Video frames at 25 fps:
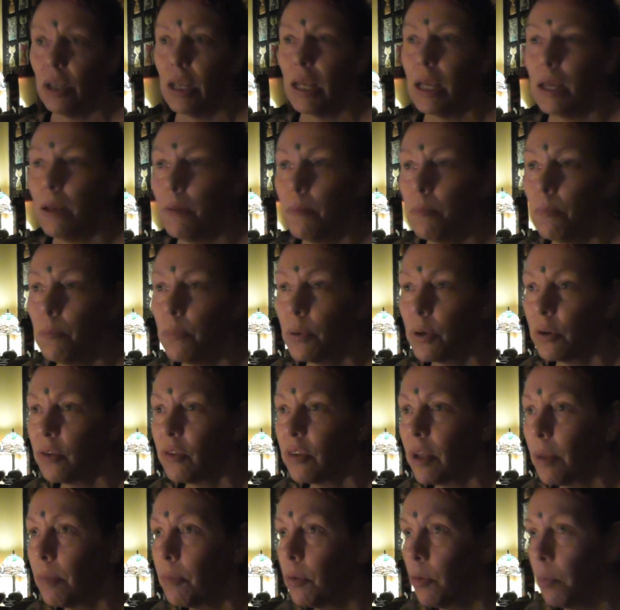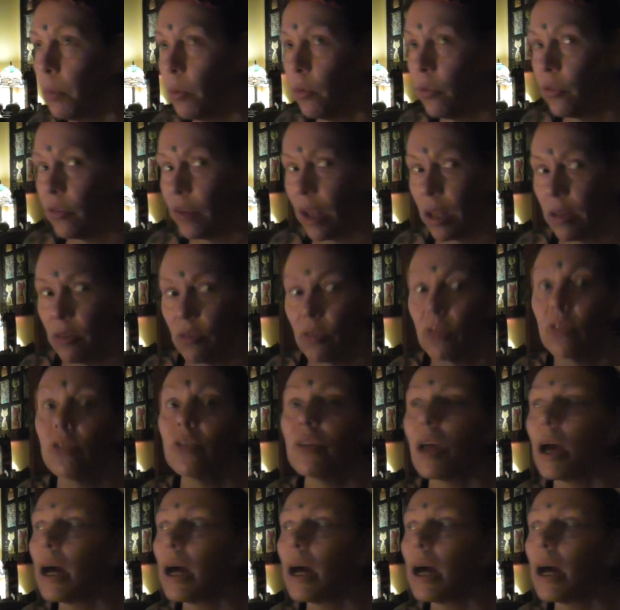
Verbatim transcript: the imperceptible sense